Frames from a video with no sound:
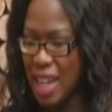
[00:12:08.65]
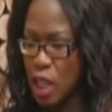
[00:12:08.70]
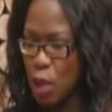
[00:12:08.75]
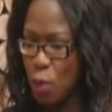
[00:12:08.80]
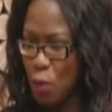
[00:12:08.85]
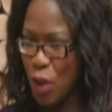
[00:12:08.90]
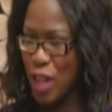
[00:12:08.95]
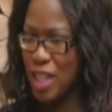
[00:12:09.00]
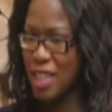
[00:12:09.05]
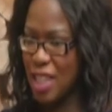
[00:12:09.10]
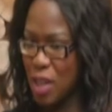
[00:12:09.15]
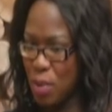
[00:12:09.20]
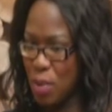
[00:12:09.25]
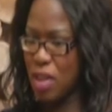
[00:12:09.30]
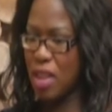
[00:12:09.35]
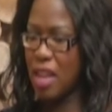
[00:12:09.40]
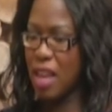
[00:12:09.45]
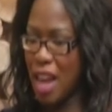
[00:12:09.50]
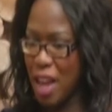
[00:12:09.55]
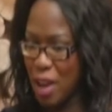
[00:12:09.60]
This fits in
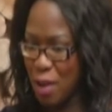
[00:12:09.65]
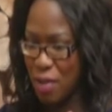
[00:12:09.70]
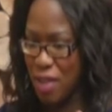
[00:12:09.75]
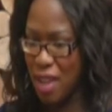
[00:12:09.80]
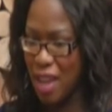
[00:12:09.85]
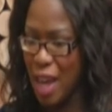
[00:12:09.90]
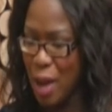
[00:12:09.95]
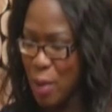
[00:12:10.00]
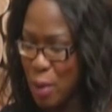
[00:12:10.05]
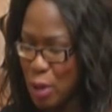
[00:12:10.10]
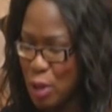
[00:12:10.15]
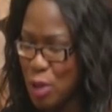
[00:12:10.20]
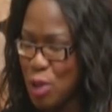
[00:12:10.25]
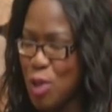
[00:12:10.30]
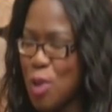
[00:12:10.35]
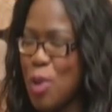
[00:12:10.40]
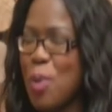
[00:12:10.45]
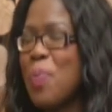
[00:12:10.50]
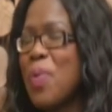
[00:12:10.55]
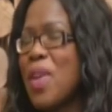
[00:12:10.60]
with the kind of thing I want to
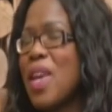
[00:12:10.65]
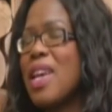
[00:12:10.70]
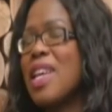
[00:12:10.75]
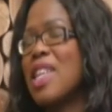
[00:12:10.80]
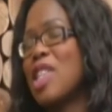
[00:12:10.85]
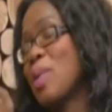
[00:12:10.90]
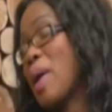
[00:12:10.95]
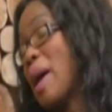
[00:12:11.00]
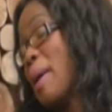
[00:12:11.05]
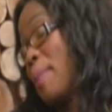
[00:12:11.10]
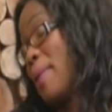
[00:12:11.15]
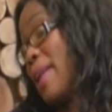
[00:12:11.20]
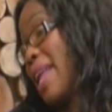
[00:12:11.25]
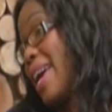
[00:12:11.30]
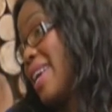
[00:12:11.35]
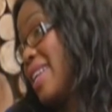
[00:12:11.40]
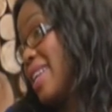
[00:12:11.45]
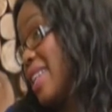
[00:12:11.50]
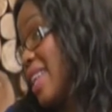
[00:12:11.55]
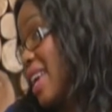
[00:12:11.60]
do. So I
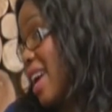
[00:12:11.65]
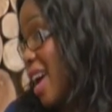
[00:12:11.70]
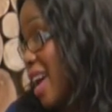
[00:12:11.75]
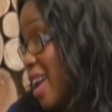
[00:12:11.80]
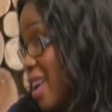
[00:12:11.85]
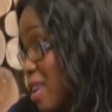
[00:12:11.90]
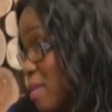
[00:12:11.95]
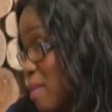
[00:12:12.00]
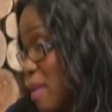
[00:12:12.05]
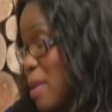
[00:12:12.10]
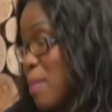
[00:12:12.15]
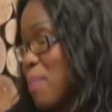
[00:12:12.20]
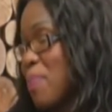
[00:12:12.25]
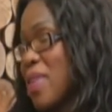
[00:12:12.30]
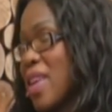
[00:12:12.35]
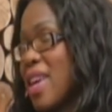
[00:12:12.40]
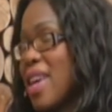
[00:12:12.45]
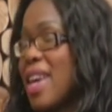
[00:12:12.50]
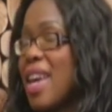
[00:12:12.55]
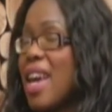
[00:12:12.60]
applied, and they hired me,
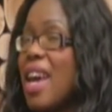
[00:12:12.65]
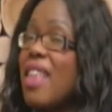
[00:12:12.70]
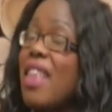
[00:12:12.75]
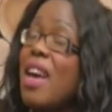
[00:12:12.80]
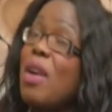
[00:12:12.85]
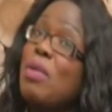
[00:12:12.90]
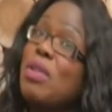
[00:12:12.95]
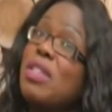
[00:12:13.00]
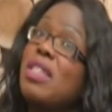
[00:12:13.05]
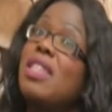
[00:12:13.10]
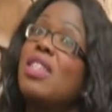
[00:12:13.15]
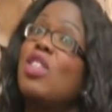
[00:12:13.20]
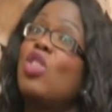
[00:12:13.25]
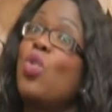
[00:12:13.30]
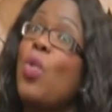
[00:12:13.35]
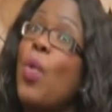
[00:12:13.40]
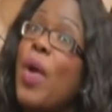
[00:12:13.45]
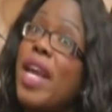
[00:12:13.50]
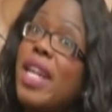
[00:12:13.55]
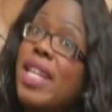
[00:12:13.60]
and that was in
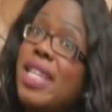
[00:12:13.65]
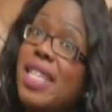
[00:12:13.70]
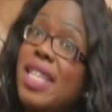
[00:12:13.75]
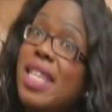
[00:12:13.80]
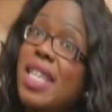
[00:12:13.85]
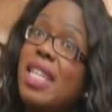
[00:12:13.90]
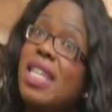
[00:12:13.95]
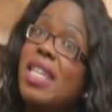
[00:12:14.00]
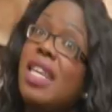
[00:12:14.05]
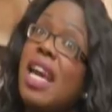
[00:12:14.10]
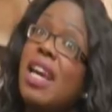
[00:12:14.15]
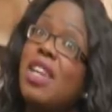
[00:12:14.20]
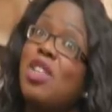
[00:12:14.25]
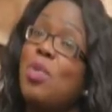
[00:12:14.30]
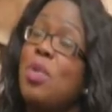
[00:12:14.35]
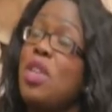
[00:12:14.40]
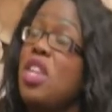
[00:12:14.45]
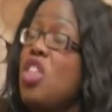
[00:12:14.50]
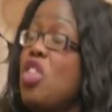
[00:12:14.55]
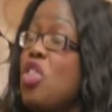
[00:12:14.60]

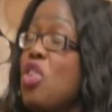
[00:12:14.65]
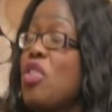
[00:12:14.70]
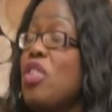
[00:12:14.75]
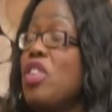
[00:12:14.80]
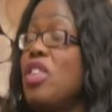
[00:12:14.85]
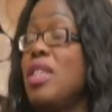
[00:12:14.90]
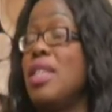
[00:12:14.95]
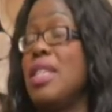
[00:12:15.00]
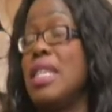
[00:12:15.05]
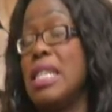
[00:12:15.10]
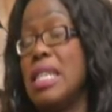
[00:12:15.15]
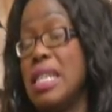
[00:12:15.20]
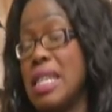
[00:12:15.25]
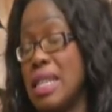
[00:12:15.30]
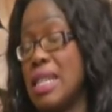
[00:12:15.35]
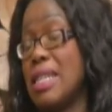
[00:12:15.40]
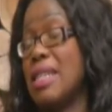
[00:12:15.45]
2013.